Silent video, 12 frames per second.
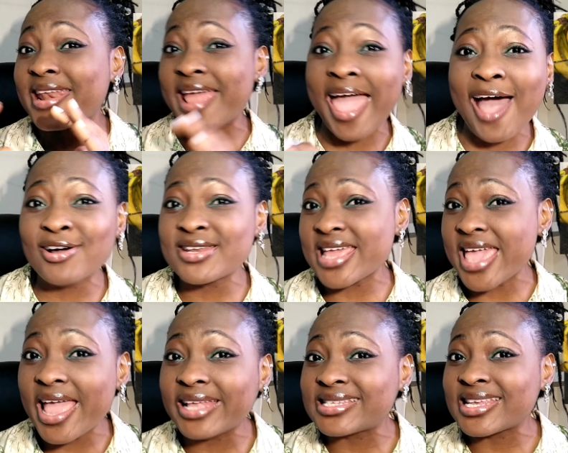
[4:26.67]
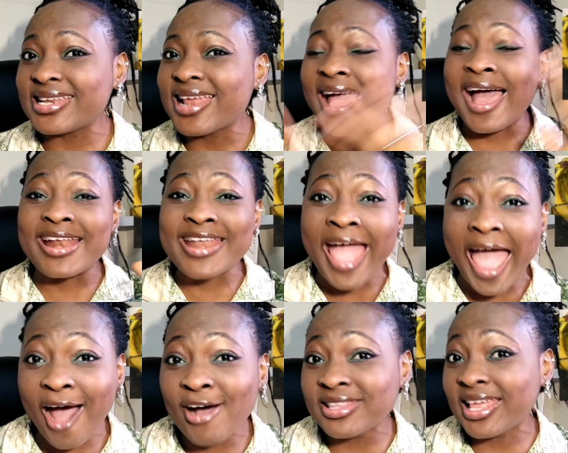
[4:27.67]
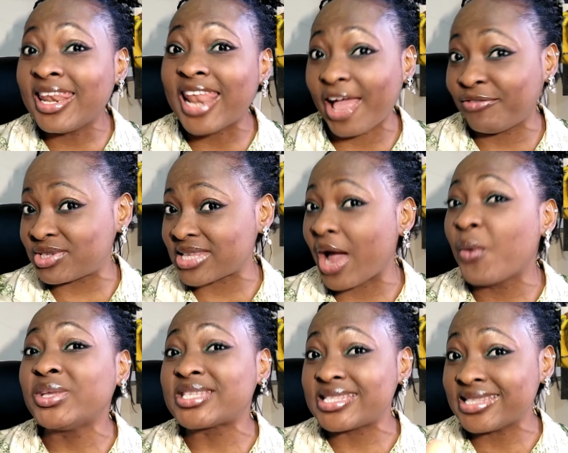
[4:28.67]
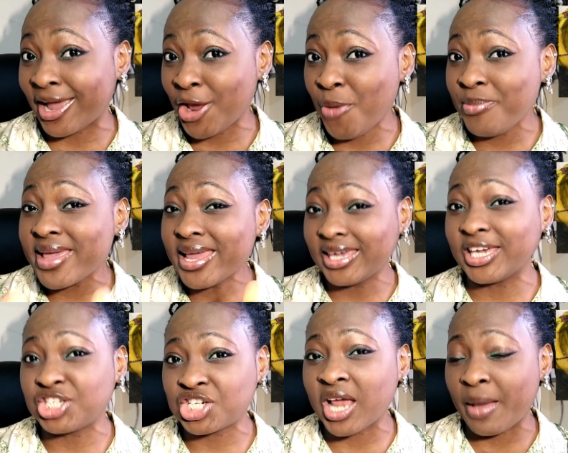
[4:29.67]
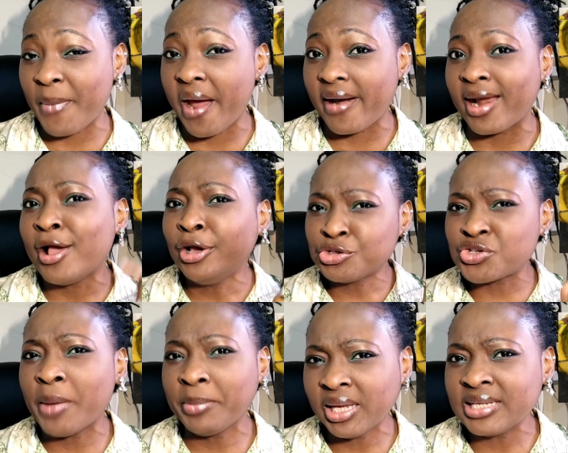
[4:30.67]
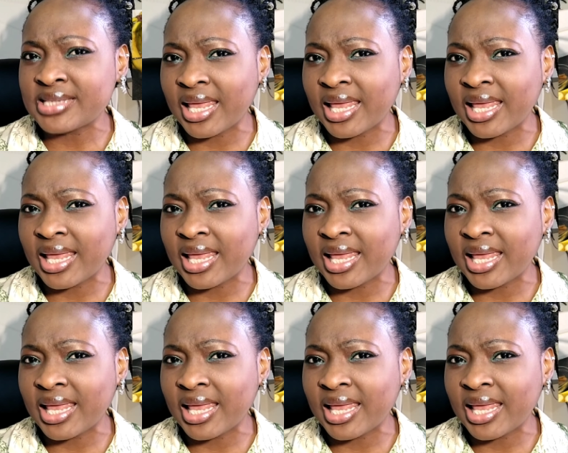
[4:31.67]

and healthy eating and healthy lifestyle with Naomi Nkechi Amara. So I'm gonna